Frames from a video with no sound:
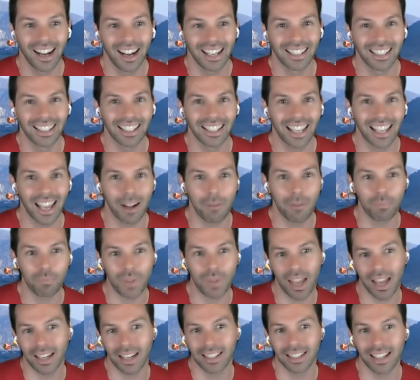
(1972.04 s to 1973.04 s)
in the game.
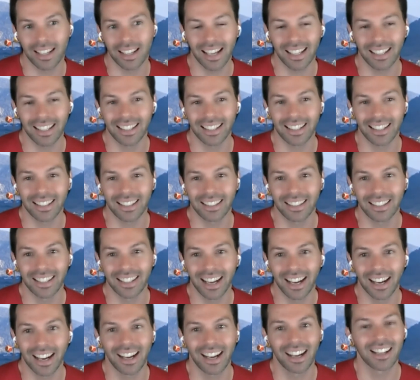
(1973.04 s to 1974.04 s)
And
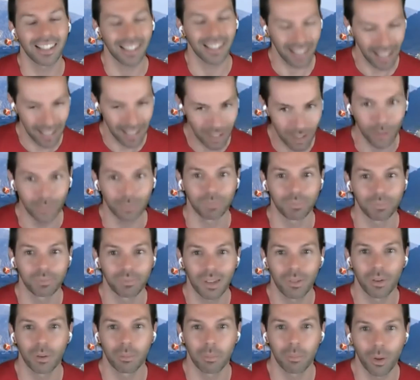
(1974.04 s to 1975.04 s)
stay tuned
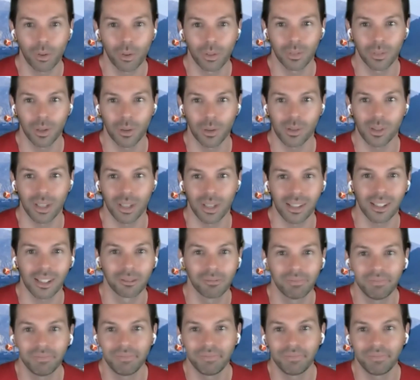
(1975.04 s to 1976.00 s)
for both of those things.